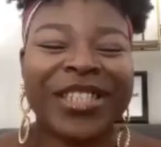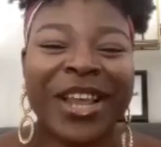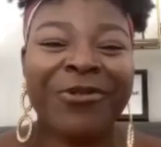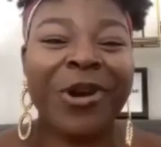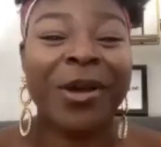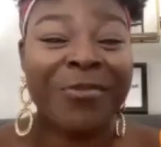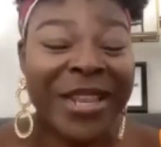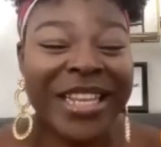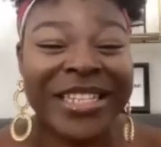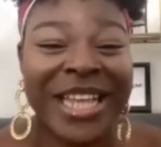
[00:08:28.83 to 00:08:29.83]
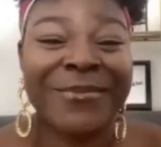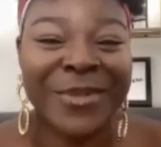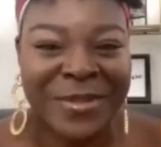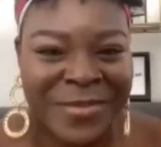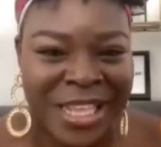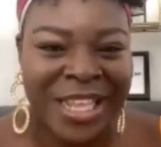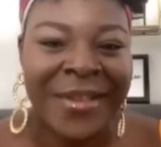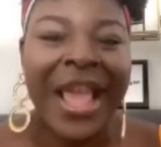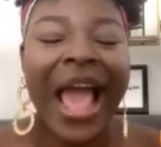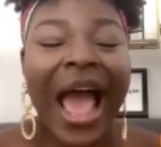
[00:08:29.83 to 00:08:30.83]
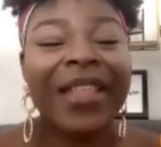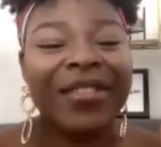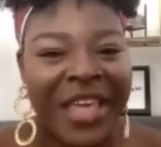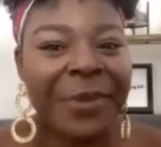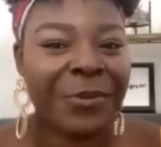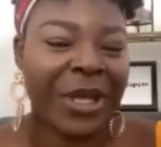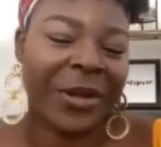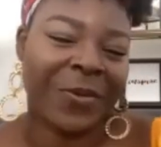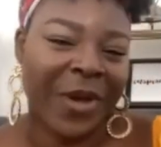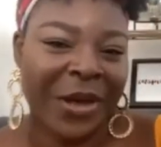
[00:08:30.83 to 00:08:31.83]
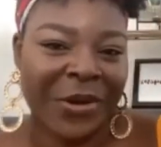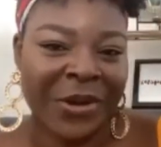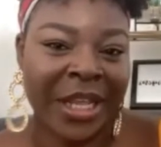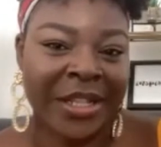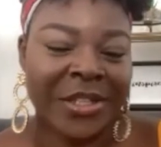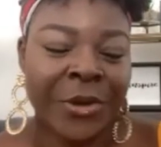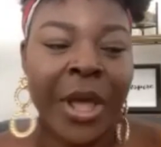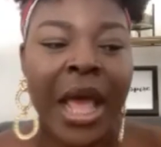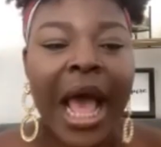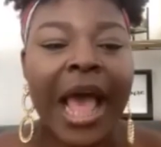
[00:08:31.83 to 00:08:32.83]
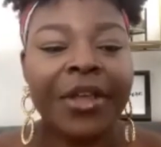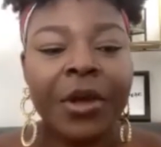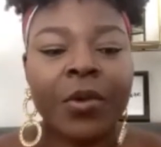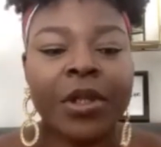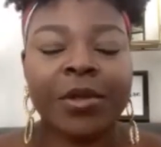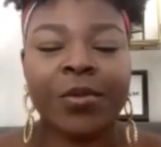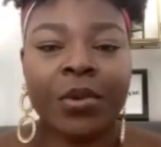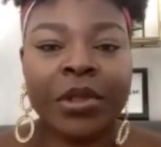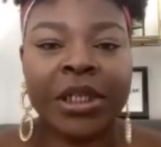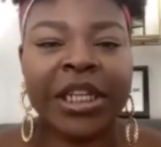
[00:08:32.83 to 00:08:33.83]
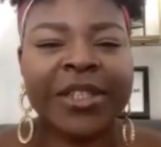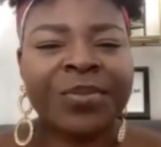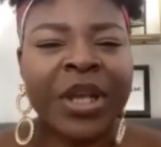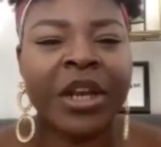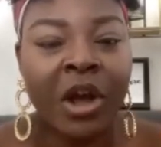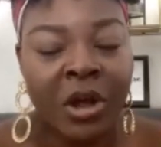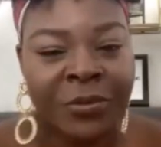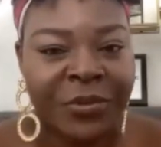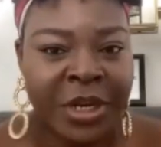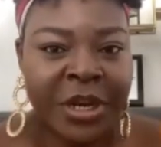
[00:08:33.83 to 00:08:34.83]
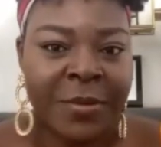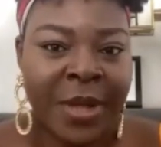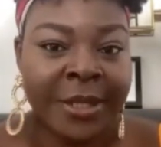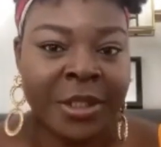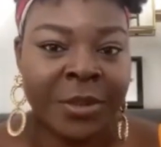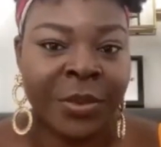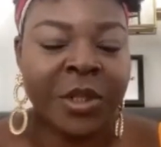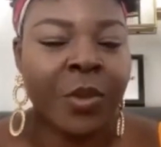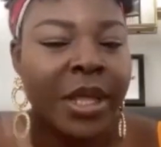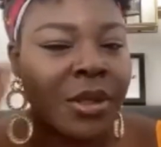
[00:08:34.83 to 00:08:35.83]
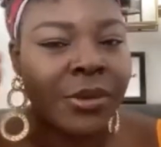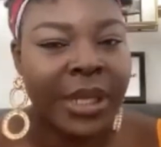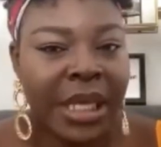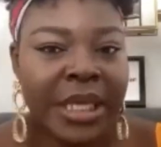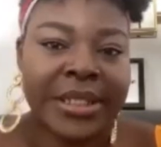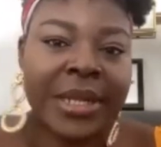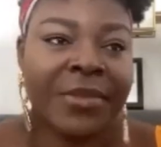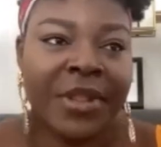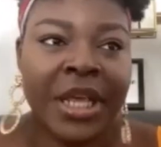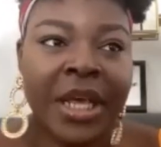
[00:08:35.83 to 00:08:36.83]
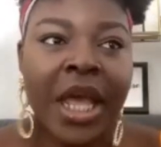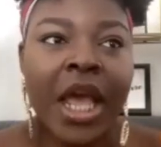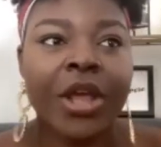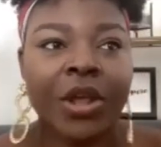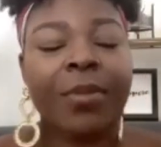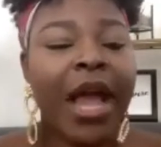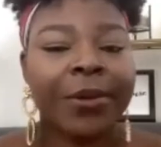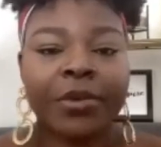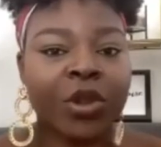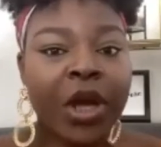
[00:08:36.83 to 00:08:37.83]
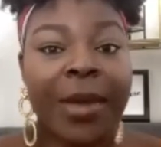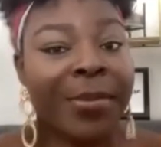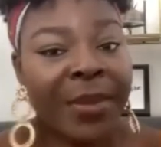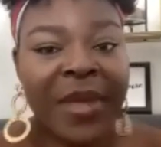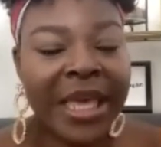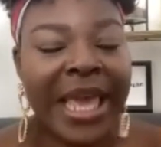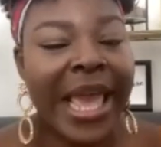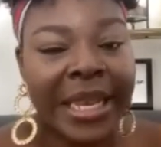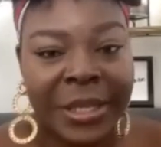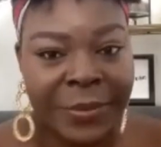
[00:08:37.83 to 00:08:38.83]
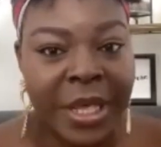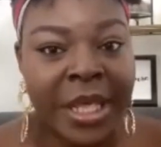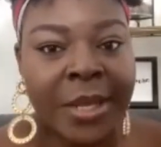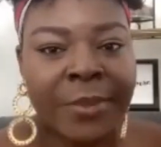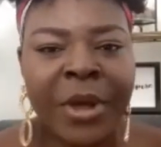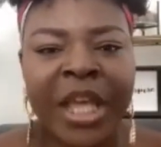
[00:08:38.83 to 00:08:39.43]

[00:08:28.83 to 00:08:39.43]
it wrong a million times with me, and then we can work on it. So I think what's important is being confident about it because when you hear something, your mind will try and mimic it anyway. But